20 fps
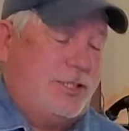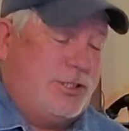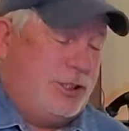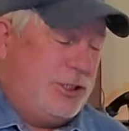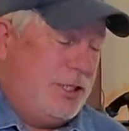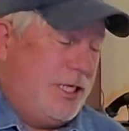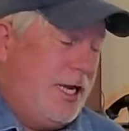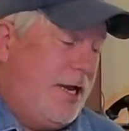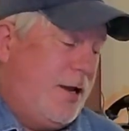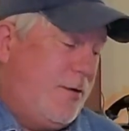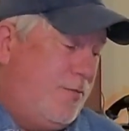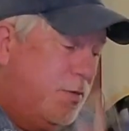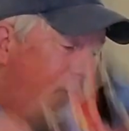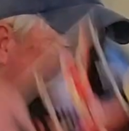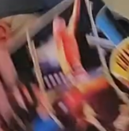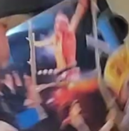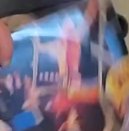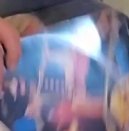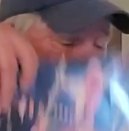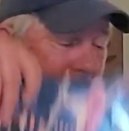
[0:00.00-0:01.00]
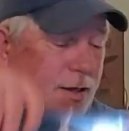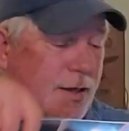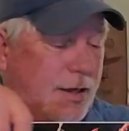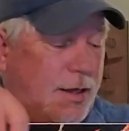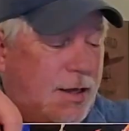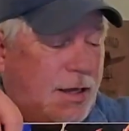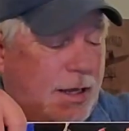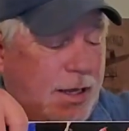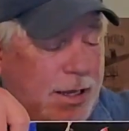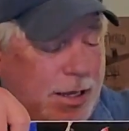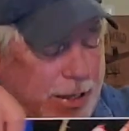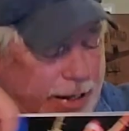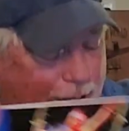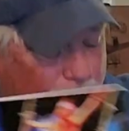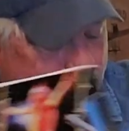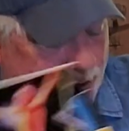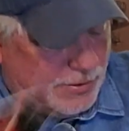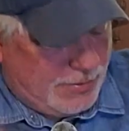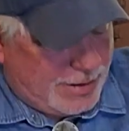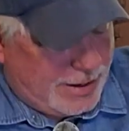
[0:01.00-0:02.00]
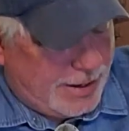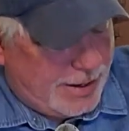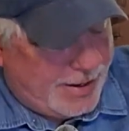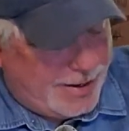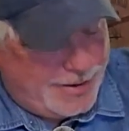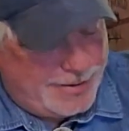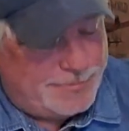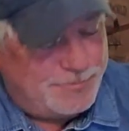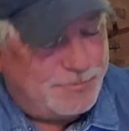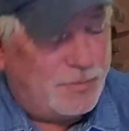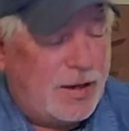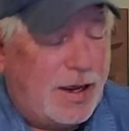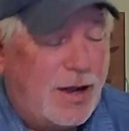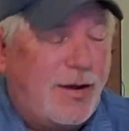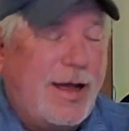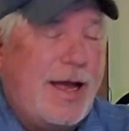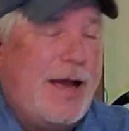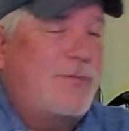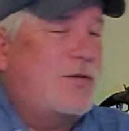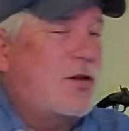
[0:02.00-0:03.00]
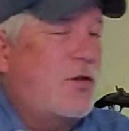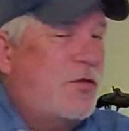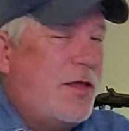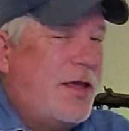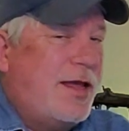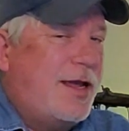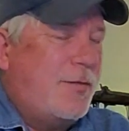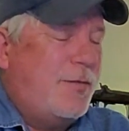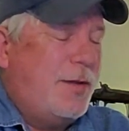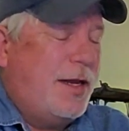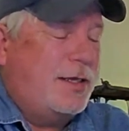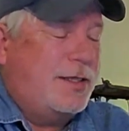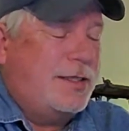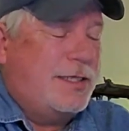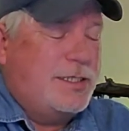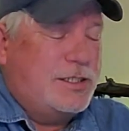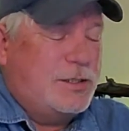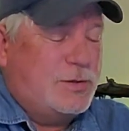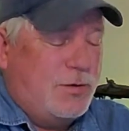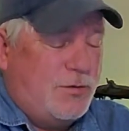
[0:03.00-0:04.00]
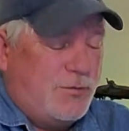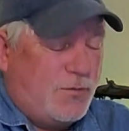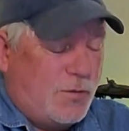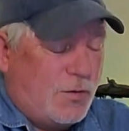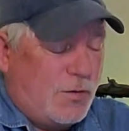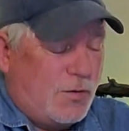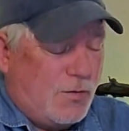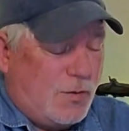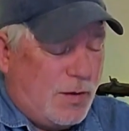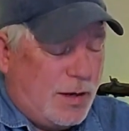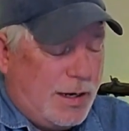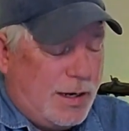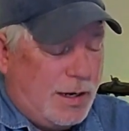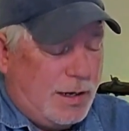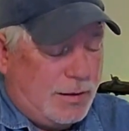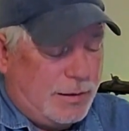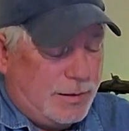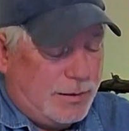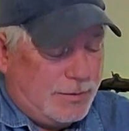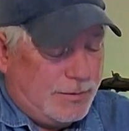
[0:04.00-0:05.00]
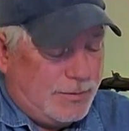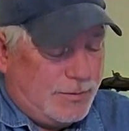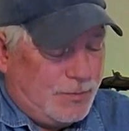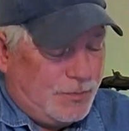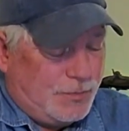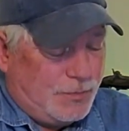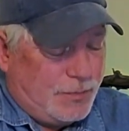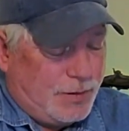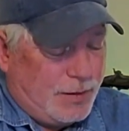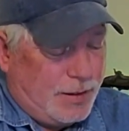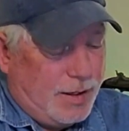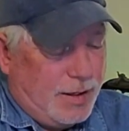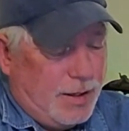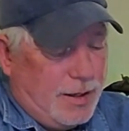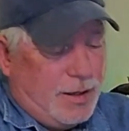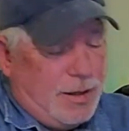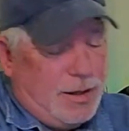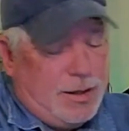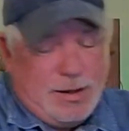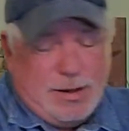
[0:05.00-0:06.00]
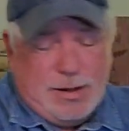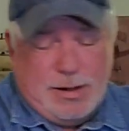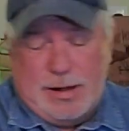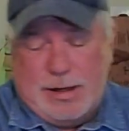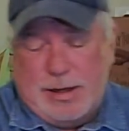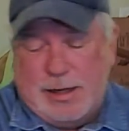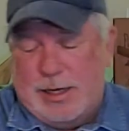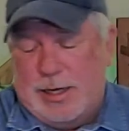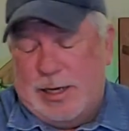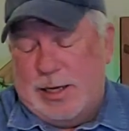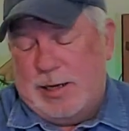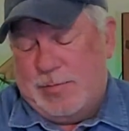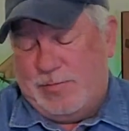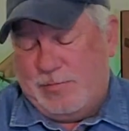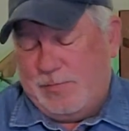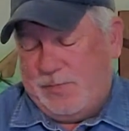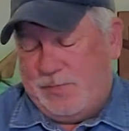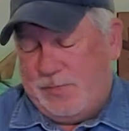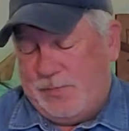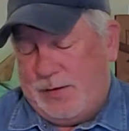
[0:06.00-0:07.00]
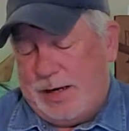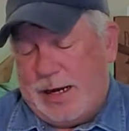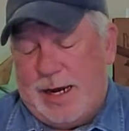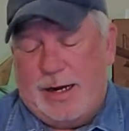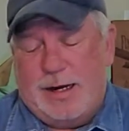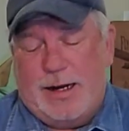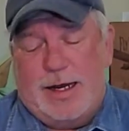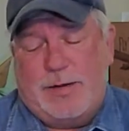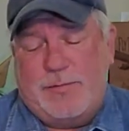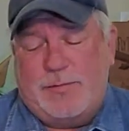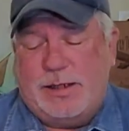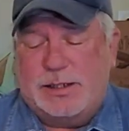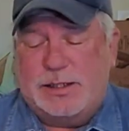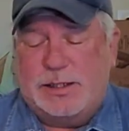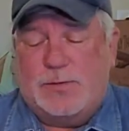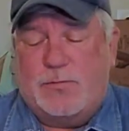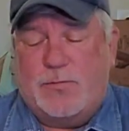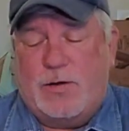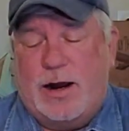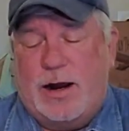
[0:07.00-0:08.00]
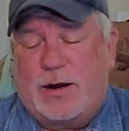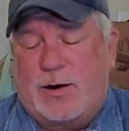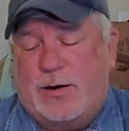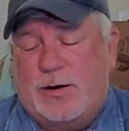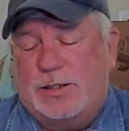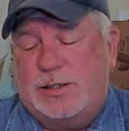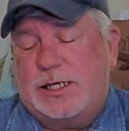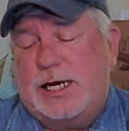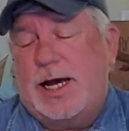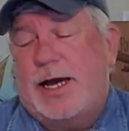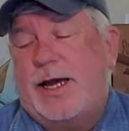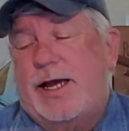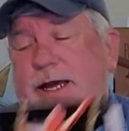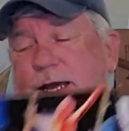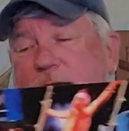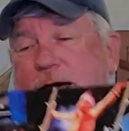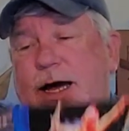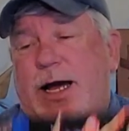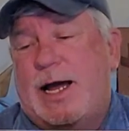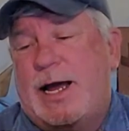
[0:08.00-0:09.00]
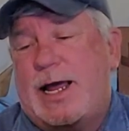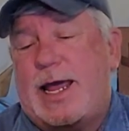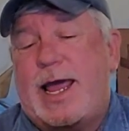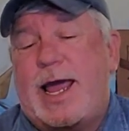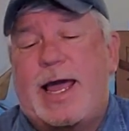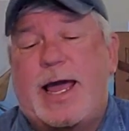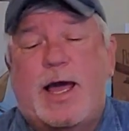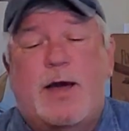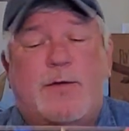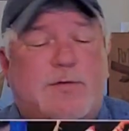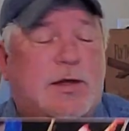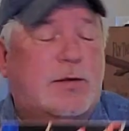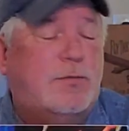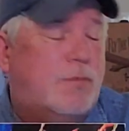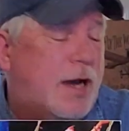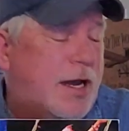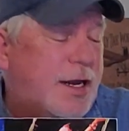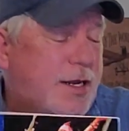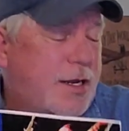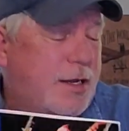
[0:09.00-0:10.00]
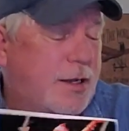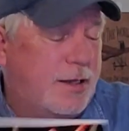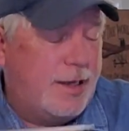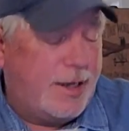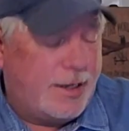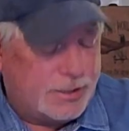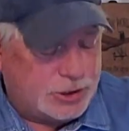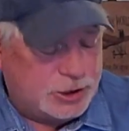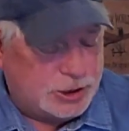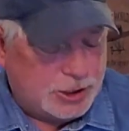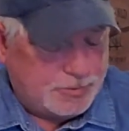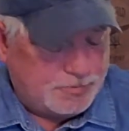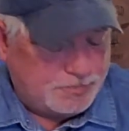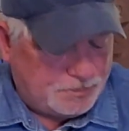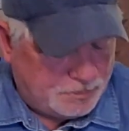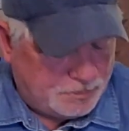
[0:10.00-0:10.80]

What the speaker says: shape. Okay, I'll have to think about this one for a while. I like me some records. I have in my collection